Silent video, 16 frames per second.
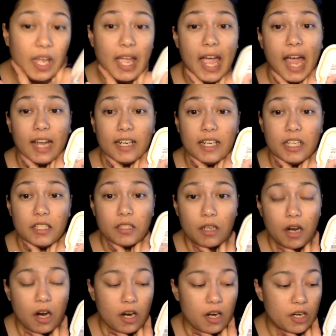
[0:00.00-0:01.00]
acne
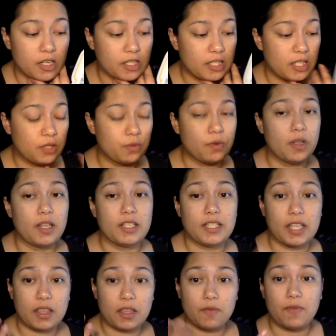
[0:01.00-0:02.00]
scars, as well as
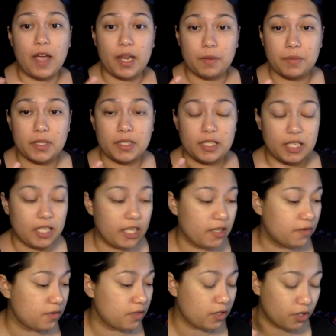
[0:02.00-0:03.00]
like the vitamin C
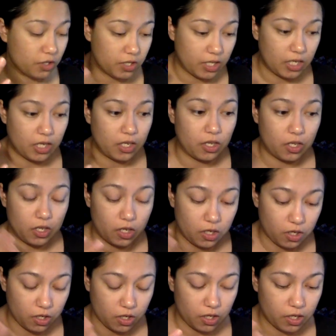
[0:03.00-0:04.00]
gives your skin a
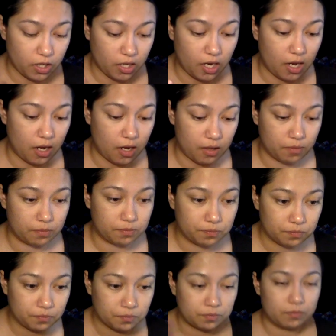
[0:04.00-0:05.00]
good
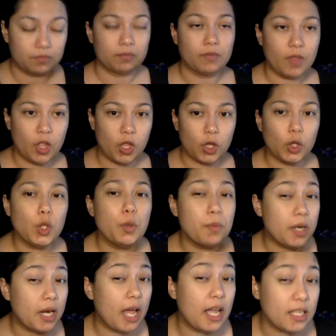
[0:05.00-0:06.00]

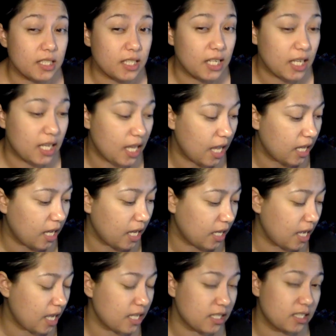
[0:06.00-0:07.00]
luminosity, I
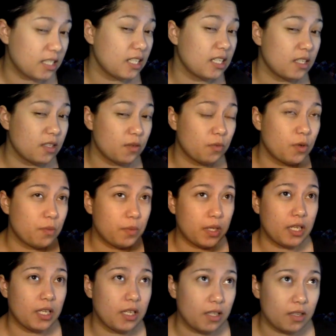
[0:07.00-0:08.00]
guess it would
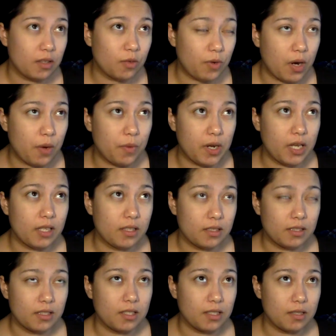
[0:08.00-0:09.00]
be the right way
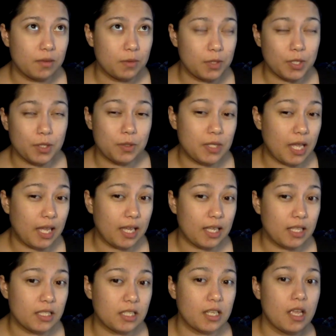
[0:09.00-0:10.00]
to say
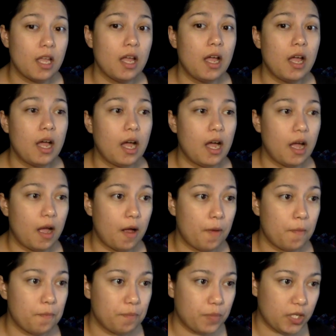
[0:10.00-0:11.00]
it.
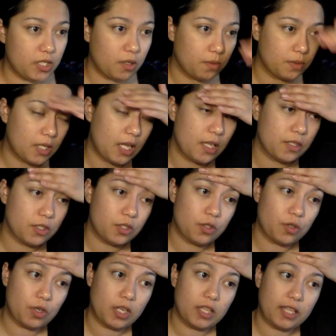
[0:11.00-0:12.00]
But sometimes
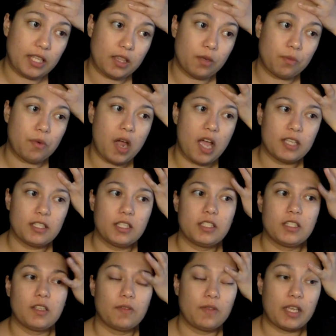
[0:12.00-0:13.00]
during like the
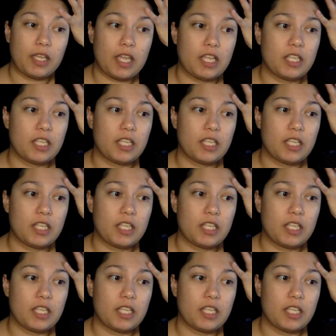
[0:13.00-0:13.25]
process of like